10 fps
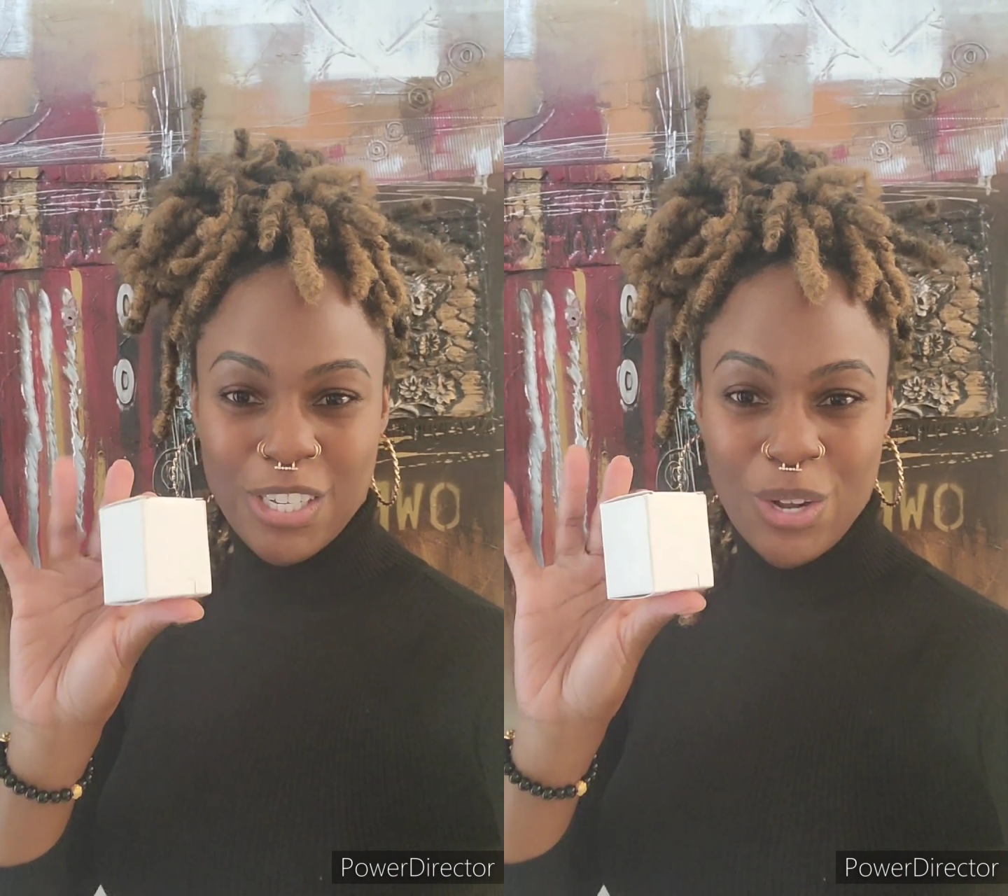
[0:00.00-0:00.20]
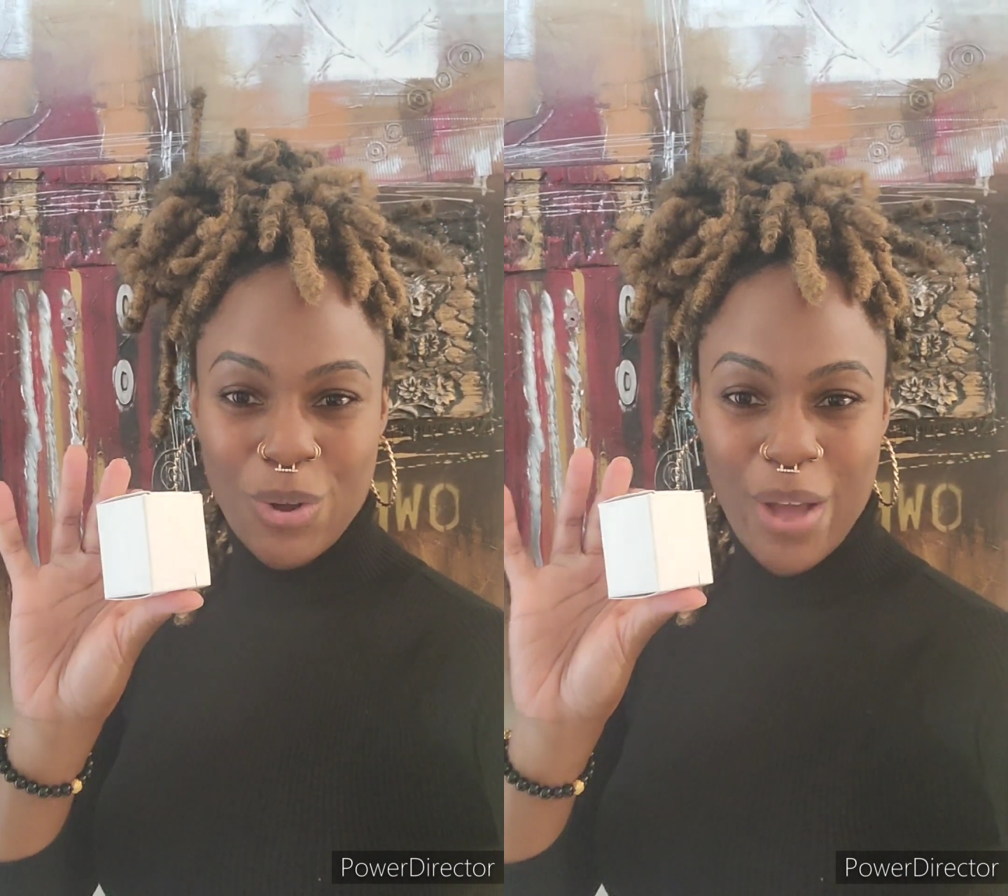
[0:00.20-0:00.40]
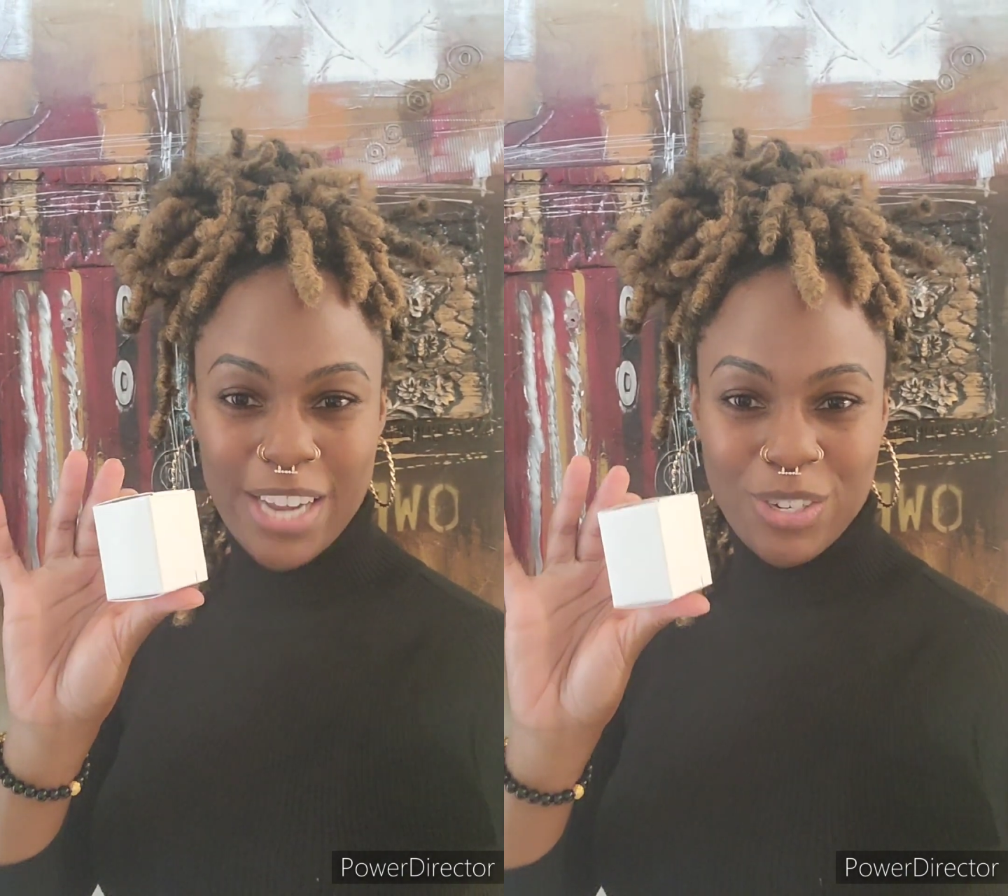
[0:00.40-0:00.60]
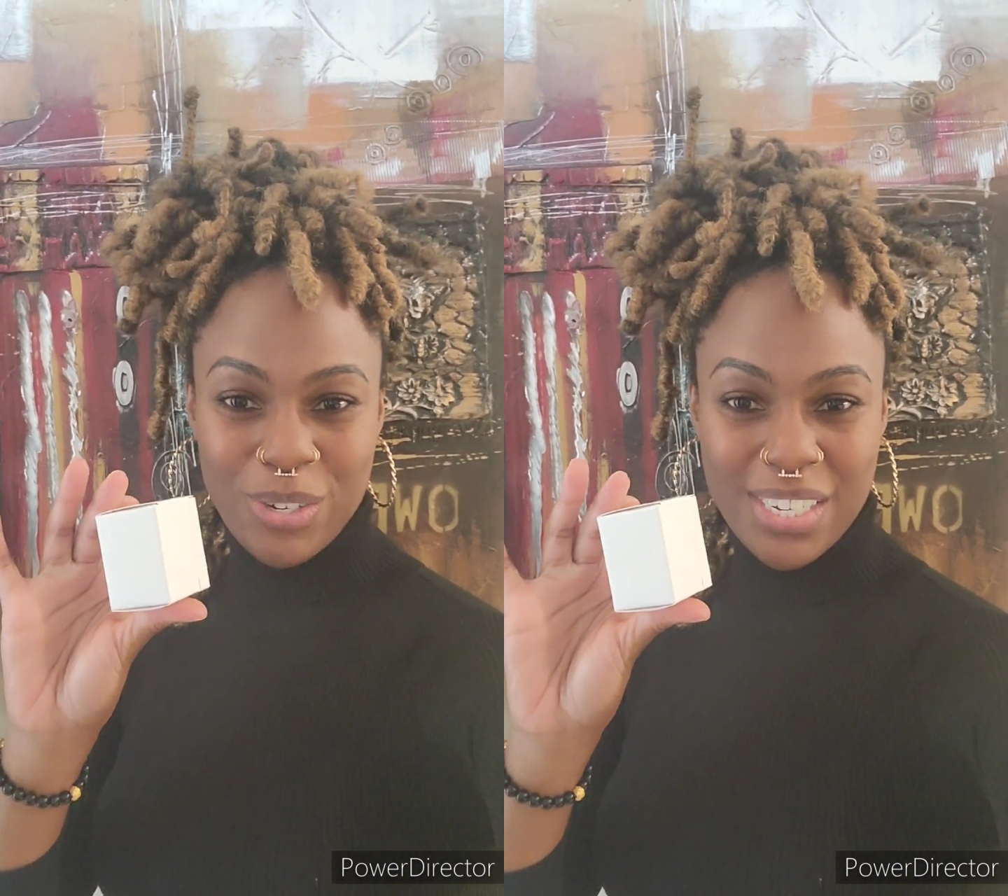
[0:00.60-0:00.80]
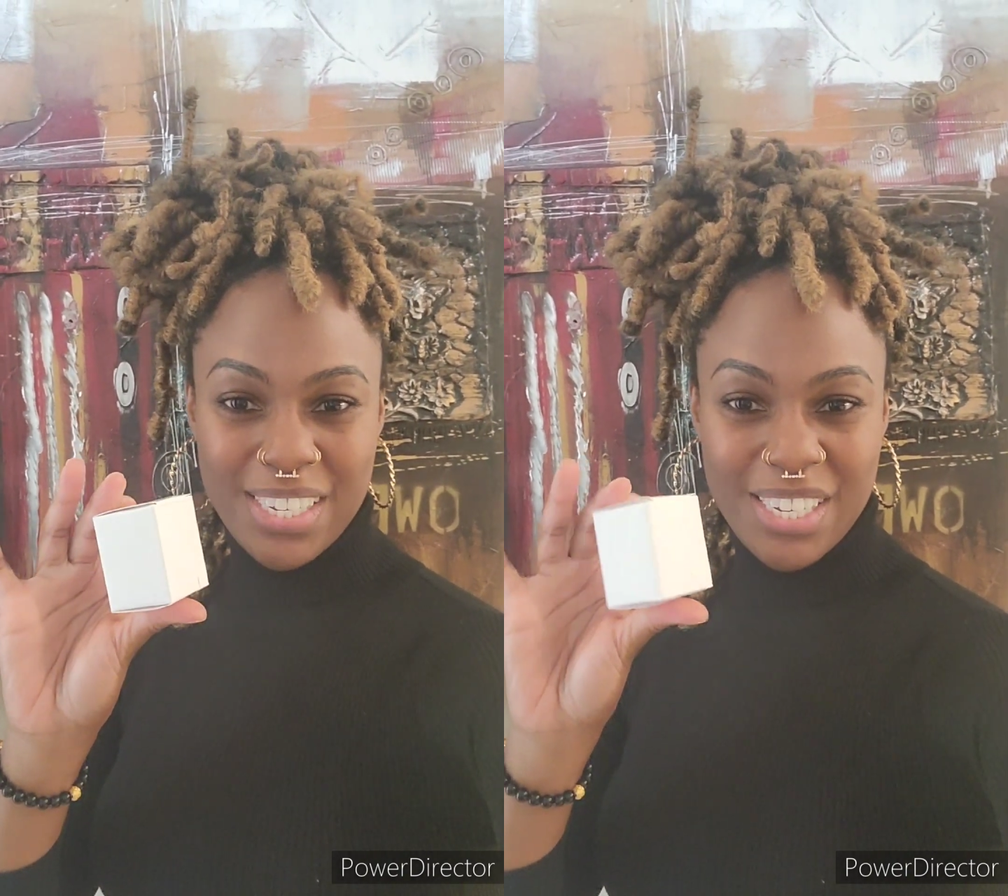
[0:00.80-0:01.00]
So as you
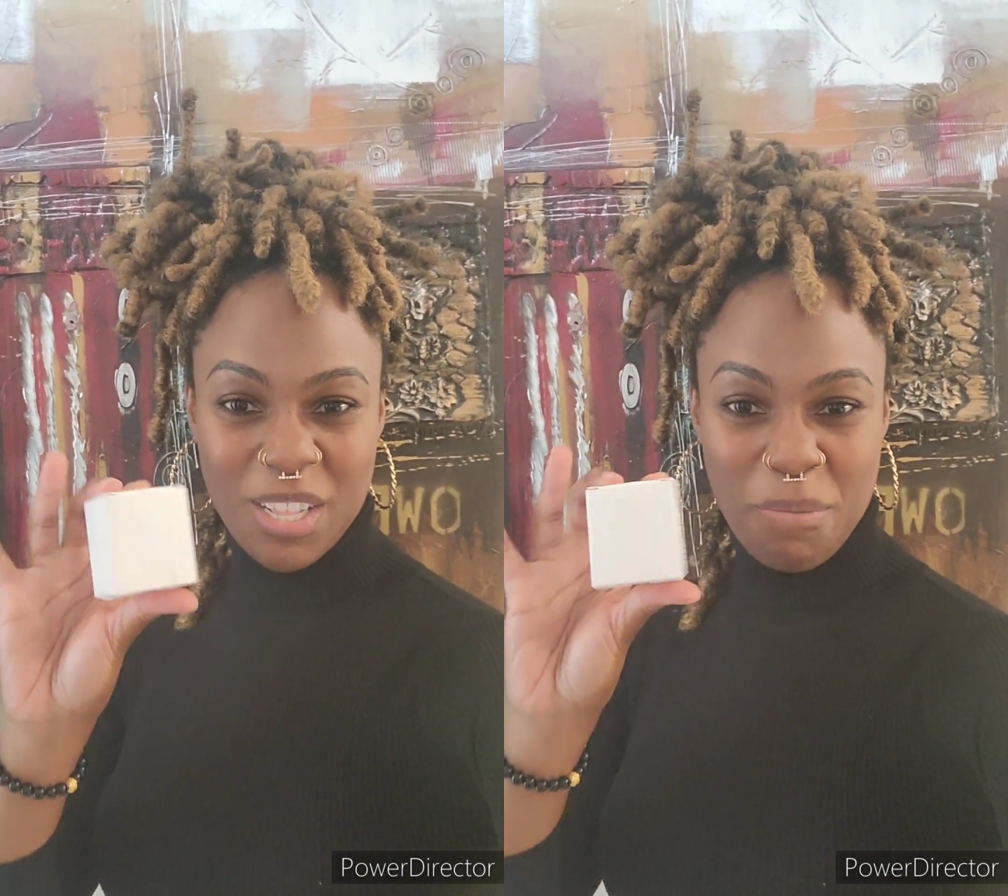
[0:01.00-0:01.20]
can see,